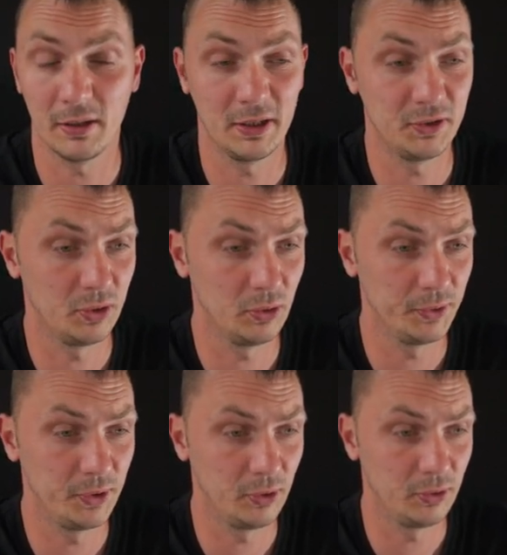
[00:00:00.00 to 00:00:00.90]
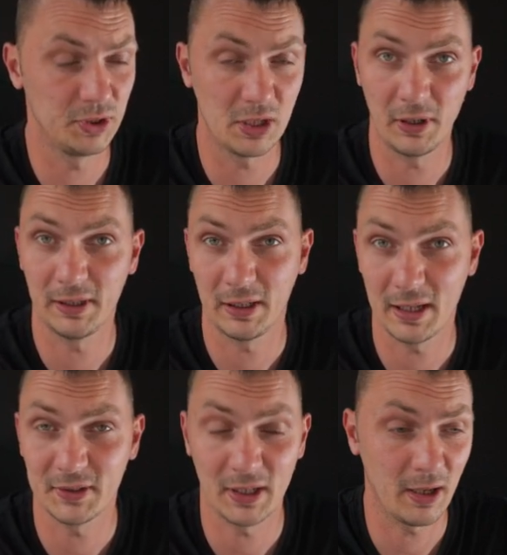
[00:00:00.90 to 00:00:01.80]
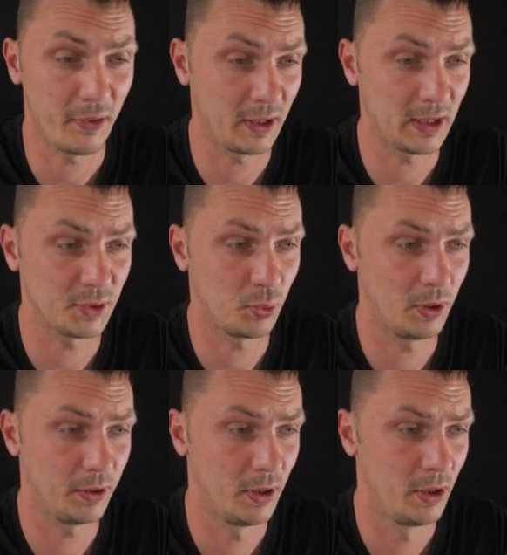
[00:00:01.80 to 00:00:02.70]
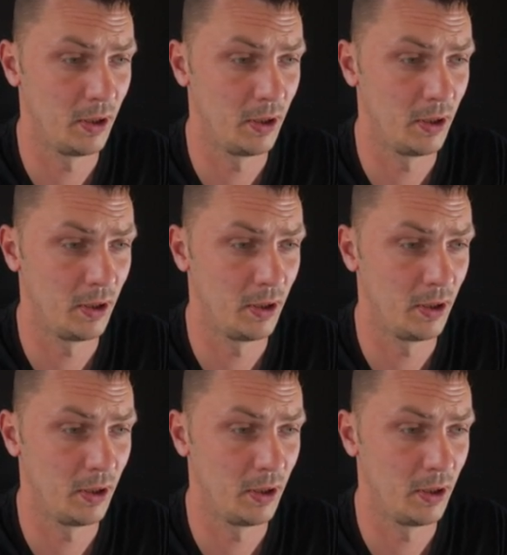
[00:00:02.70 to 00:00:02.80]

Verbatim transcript: this tool to generate an essay, I think that's when